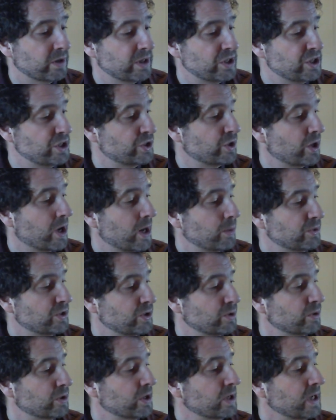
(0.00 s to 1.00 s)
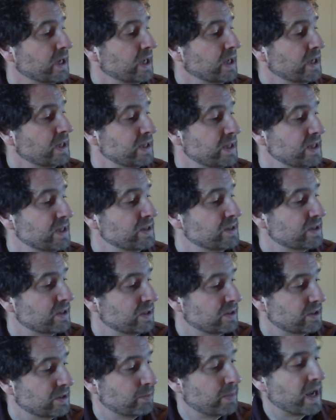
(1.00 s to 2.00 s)
and she dropped to her knees
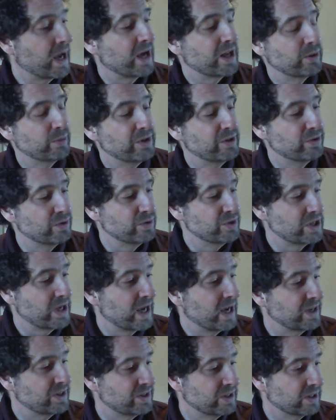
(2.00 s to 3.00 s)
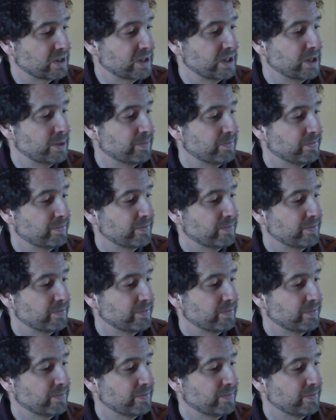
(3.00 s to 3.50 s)
to pat him enthusiastically.